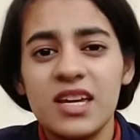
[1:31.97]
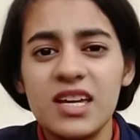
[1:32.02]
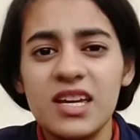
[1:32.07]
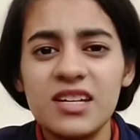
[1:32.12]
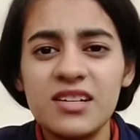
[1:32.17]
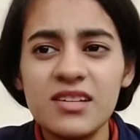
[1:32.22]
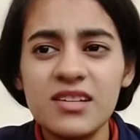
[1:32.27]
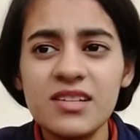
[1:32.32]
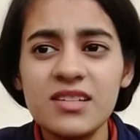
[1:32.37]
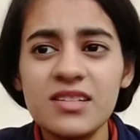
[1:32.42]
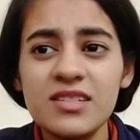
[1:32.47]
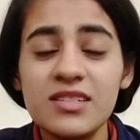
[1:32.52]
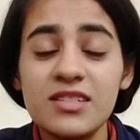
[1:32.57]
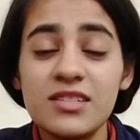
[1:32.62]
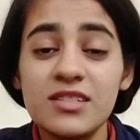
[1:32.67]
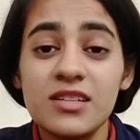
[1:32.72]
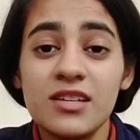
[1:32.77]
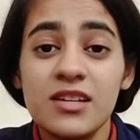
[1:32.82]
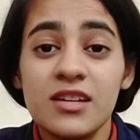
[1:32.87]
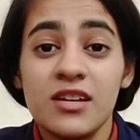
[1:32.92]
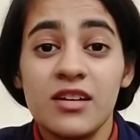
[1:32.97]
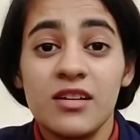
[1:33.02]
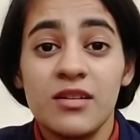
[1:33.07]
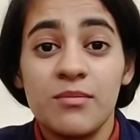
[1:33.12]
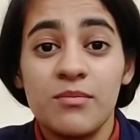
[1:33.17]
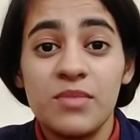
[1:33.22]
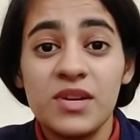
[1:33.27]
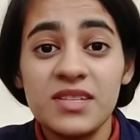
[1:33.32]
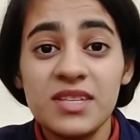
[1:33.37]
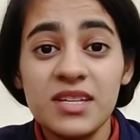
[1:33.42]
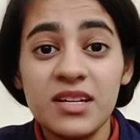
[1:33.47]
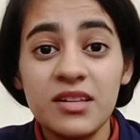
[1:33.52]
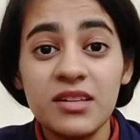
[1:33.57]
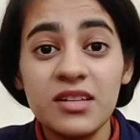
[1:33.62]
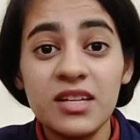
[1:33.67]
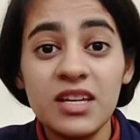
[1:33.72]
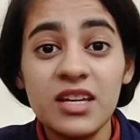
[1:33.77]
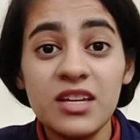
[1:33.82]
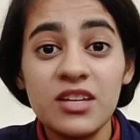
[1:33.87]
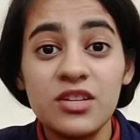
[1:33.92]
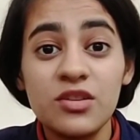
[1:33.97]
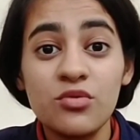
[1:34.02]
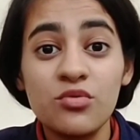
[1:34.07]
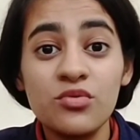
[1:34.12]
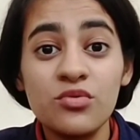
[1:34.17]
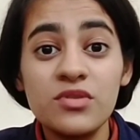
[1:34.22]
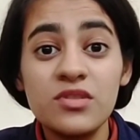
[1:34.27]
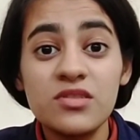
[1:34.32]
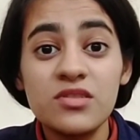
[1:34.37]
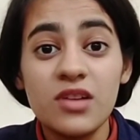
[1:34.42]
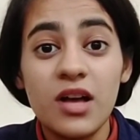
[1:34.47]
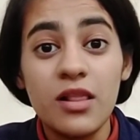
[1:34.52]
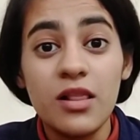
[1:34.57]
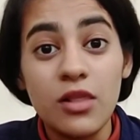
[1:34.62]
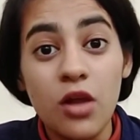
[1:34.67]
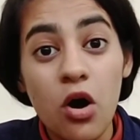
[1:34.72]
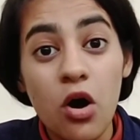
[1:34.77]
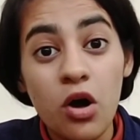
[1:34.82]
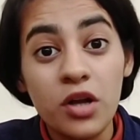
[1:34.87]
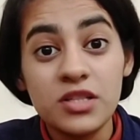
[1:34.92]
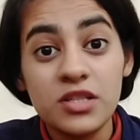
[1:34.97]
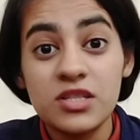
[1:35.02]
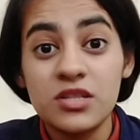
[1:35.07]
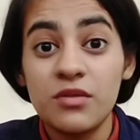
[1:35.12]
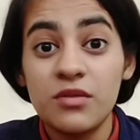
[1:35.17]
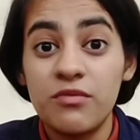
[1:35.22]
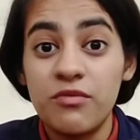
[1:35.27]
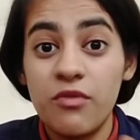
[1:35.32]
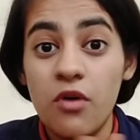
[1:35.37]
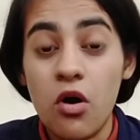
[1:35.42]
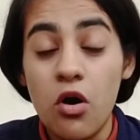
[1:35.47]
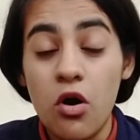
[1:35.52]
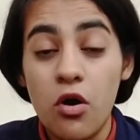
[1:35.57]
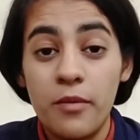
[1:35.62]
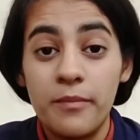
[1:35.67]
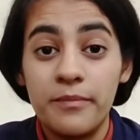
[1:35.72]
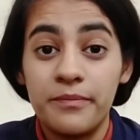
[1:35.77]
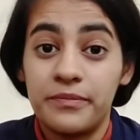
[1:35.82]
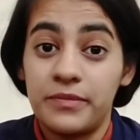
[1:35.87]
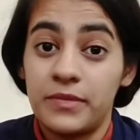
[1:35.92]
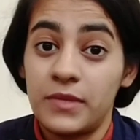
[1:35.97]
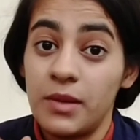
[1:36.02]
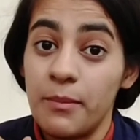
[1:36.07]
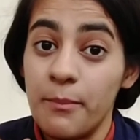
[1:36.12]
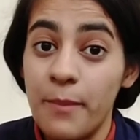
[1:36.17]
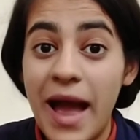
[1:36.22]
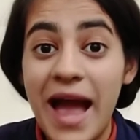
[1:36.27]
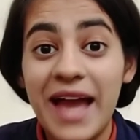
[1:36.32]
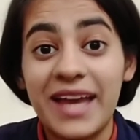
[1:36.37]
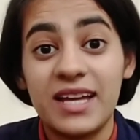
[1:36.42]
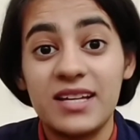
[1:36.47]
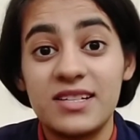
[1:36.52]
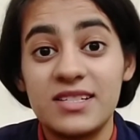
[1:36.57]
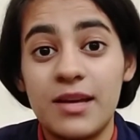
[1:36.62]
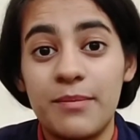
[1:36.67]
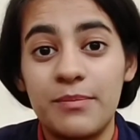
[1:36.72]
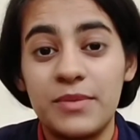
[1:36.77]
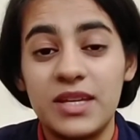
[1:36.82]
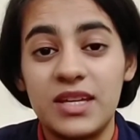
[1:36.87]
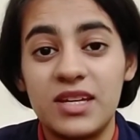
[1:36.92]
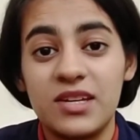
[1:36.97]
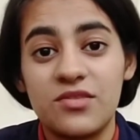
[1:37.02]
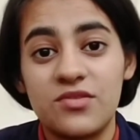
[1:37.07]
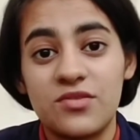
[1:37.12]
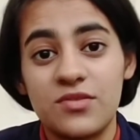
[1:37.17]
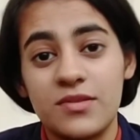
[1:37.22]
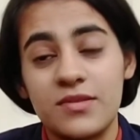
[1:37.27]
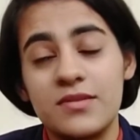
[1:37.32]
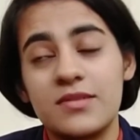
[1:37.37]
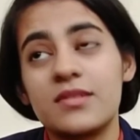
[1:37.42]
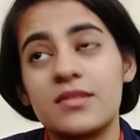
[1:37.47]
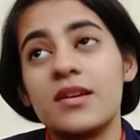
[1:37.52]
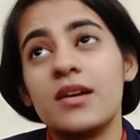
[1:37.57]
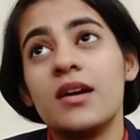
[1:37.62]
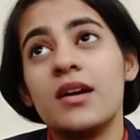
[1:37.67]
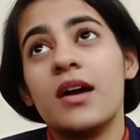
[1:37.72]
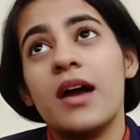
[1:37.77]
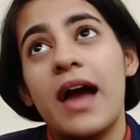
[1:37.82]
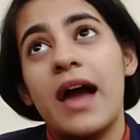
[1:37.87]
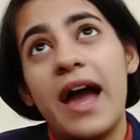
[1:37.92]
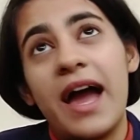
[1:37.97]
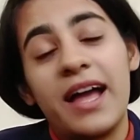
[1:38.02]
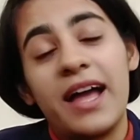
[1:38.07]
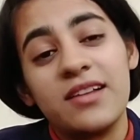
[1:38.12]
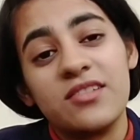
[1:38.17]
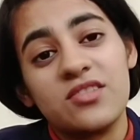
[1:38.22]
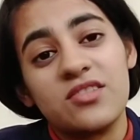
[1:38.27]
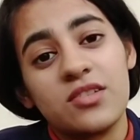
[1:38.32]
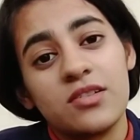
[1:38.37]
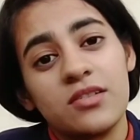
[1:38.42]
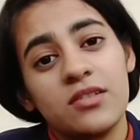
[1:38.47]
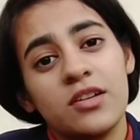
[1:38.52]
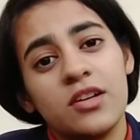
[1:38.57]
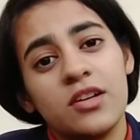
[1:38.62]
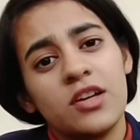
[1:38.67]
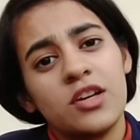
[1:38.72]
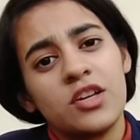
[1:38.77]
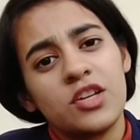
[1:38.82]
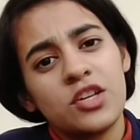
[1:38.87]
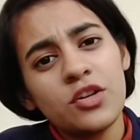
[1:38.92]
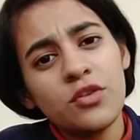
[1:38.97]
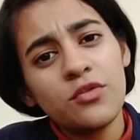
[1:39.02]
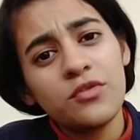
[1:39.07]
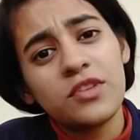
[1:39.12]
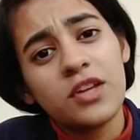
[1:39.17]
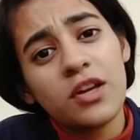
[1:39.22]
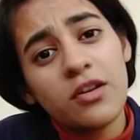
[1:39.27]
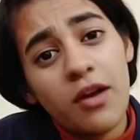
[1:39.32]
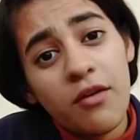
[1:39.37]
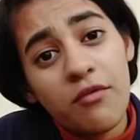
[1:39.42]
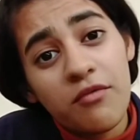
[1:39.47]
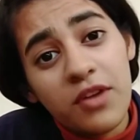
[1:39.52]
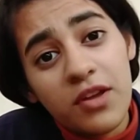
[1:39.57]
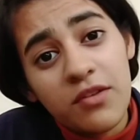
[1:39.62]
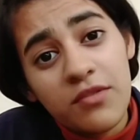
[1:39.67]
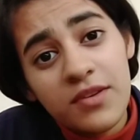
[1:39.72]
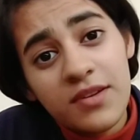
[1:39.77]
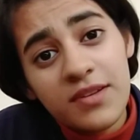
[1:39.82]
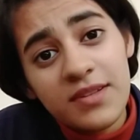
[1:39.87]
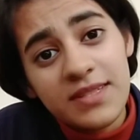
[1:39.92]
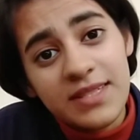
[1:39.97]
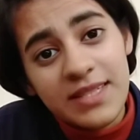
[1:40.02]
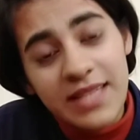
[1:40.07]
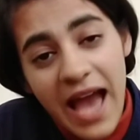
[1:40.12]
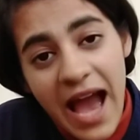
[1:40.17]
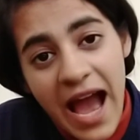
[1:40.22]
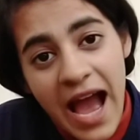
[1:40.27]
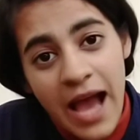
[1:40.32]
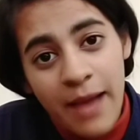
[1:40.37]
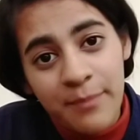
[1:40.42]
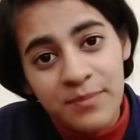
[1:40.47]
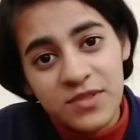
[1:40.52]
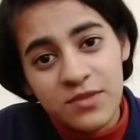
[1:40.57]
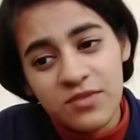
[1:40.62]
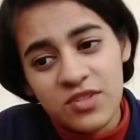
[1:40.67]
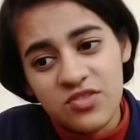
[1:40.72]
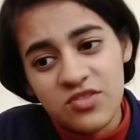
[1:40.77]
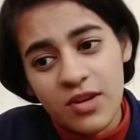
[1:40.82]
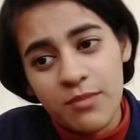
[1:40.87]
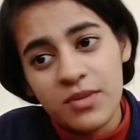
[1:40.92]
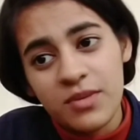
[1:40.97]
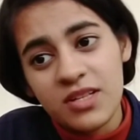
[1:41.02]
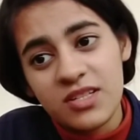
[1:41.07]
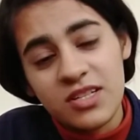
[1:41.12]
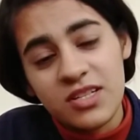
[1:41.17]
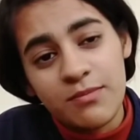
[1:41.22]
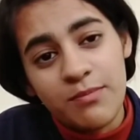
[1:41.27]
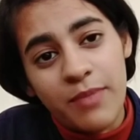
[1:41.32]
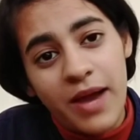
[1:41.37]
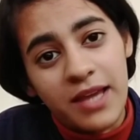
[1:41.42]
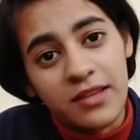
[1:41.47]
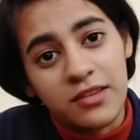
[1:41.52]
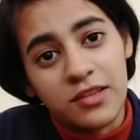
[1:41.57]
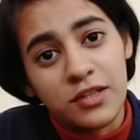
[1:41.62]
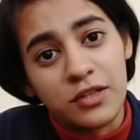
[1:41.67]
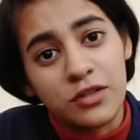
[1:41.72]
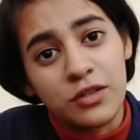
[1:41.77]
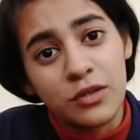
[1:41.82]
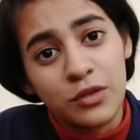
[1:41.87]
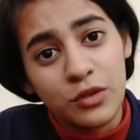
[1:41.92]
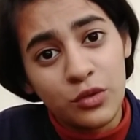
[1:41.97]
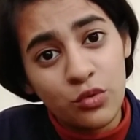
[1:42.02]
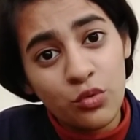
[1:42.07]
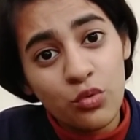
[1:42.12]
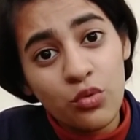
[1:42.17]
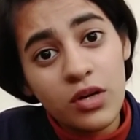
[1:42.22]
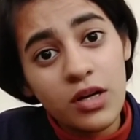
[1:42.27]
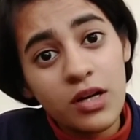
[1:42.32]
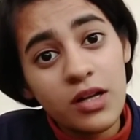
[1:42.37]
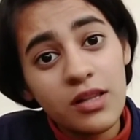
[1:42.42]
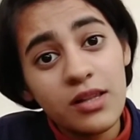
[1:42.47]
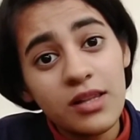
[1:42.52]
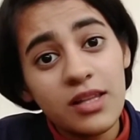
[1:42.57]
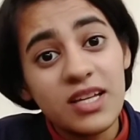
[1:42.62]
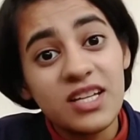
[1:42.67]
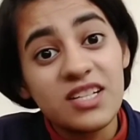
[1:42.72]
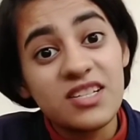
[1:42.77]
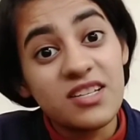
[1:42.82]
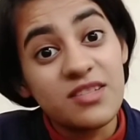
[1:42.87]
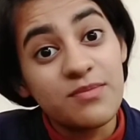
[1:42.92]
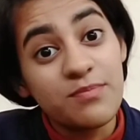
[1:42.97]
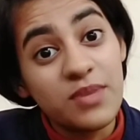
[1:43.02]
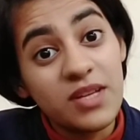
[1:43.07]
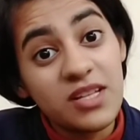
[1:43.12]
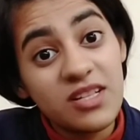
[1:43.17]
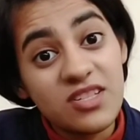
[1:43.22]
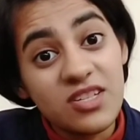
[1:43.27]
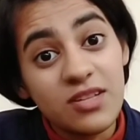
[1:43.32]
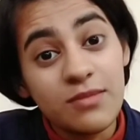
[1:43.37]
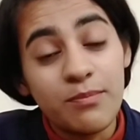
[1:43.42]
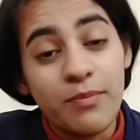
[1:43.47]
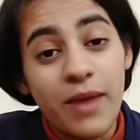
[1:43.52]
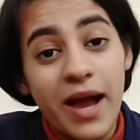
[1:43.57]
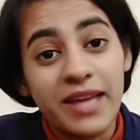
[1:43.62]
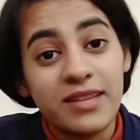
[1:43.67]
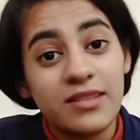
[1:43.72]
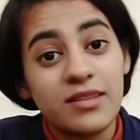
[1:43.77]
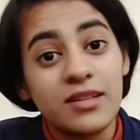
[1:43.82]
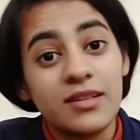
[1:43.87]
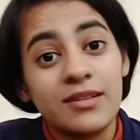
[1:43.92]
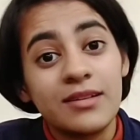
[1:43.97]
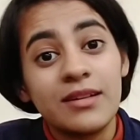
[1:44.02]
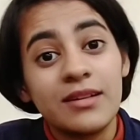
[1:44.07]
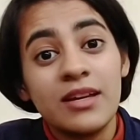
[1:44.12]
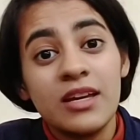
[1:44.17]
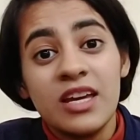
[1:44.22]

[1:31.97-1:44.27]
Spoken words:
It is basically used a lot for back-end applications, and there are various apps which are built in Python. Google, it is built in Python.